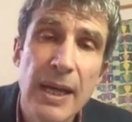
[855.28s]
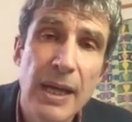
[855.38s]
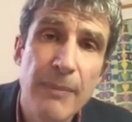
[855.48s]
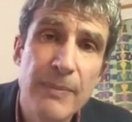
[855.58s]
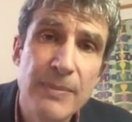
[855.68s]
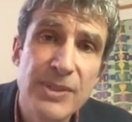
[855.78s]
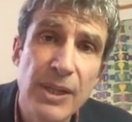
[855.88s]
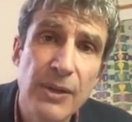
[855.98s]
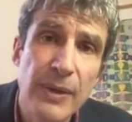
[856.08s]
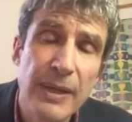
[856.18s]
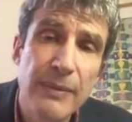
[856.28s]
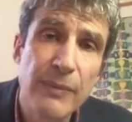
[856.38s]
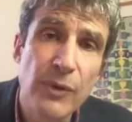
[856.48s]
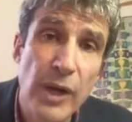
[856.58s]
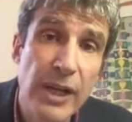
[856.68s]
Um, so
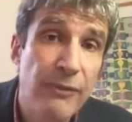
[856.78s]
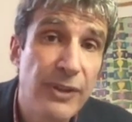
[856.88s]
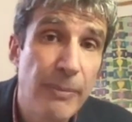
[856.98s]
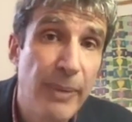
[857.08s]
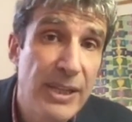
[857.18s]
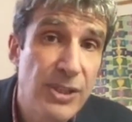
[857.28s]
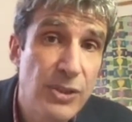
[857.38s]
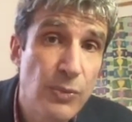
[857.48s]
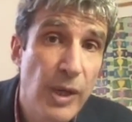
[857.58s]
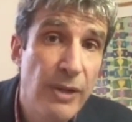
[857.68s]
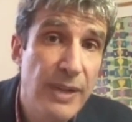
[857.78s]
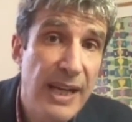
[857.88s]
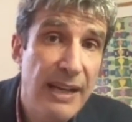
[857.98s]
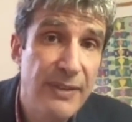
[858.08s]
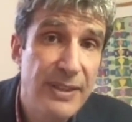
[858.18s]
quite often the patients won't
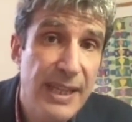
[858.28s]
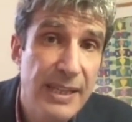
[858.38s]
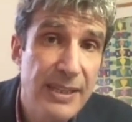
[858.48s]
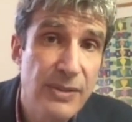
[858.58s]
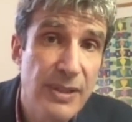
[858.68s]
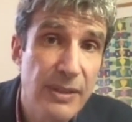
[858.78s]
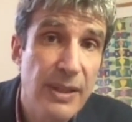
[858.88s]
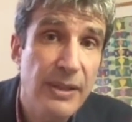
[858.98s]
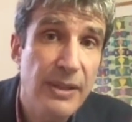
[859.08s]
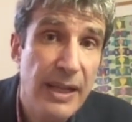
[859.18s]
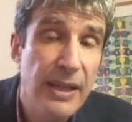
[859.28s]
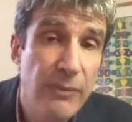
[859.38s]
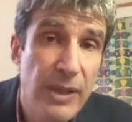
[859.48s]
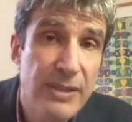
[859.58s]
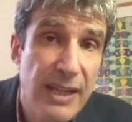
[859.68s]
have a test, it, it,
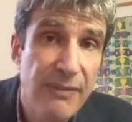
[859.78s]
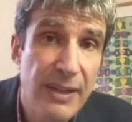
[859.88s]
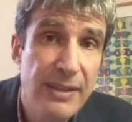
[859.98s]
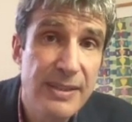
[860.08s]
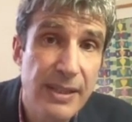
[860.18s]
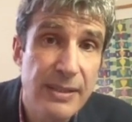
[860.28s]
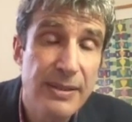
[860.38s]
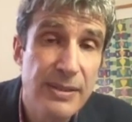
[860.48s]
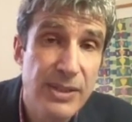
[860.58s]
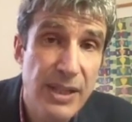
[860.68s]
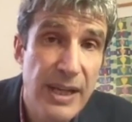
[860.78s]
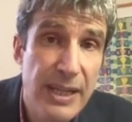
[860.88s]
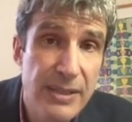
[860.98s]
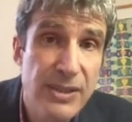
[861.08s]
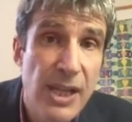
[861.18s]
it won't have any
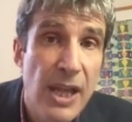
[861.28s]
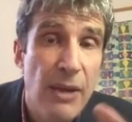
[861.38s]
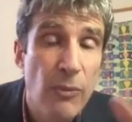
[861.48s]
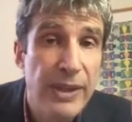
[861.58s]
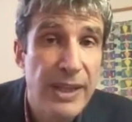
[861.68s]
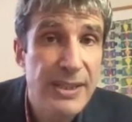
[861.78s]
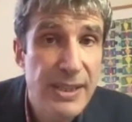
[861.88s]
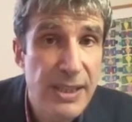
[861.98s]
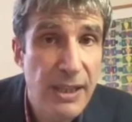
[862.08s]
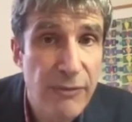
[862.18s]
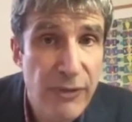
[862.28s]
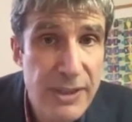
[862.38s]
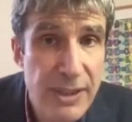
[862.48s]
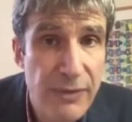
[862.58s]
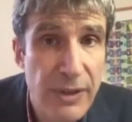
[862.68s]
signs when they're sitting in
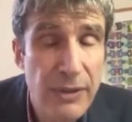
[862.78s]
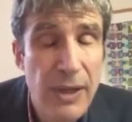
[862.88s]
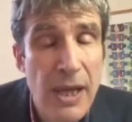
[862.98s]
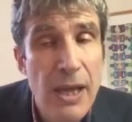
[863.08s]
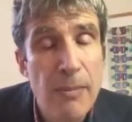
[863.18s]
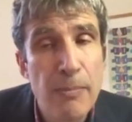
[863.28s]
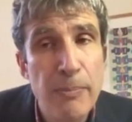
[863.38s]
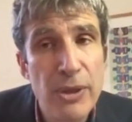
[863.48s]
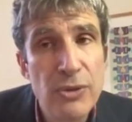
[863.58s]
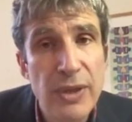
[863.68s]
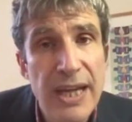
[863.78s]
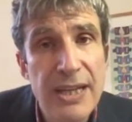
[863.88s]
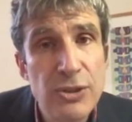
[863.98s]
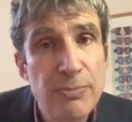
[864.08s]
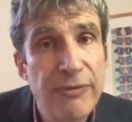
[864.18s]
front of you but you
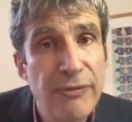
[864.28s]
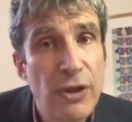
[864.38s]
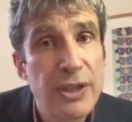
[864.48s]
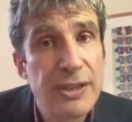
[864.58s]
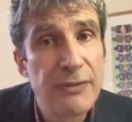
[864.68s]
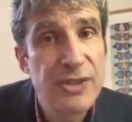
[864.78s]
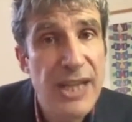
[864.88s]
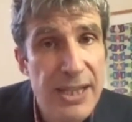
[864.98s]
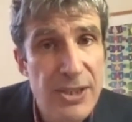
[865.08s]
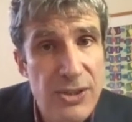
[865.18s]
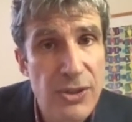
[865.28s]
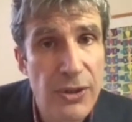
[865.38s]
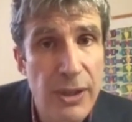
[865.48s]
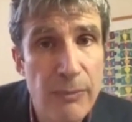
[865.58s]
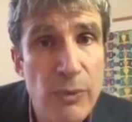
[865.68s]
can do provocative tests
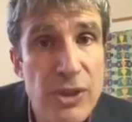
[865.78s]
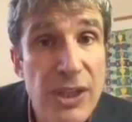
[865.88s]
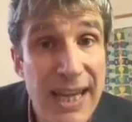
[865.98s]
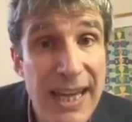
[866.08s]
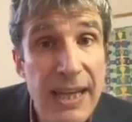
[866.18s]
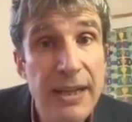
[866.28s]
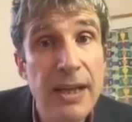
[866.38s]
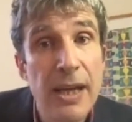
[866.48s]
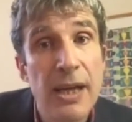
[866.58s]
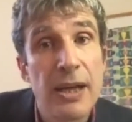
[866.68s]
on them, which can